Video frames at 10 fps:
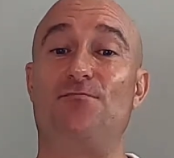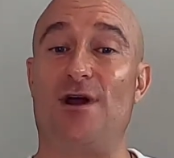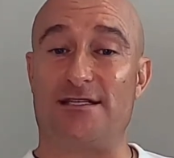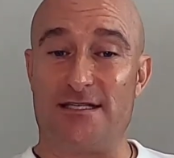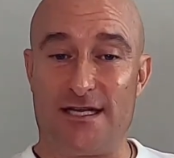of
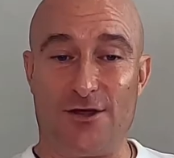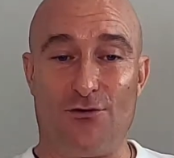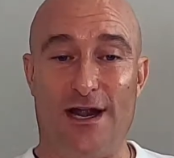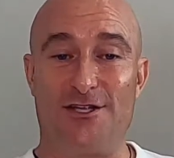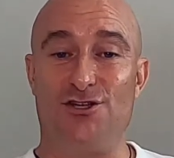practicing
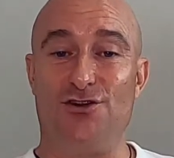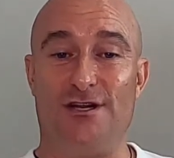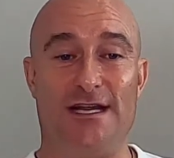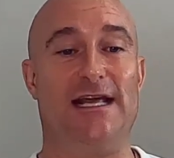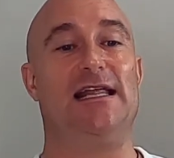gratitude are
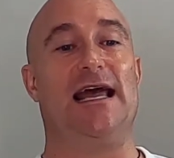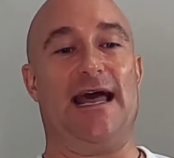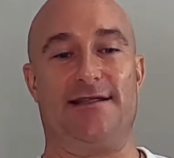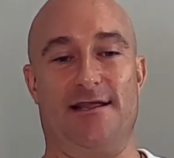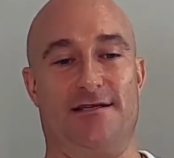nearly
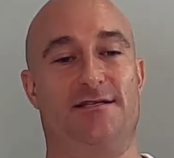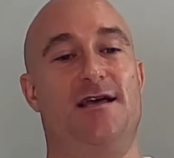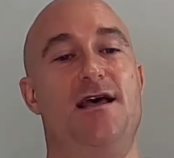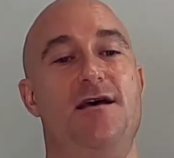endless.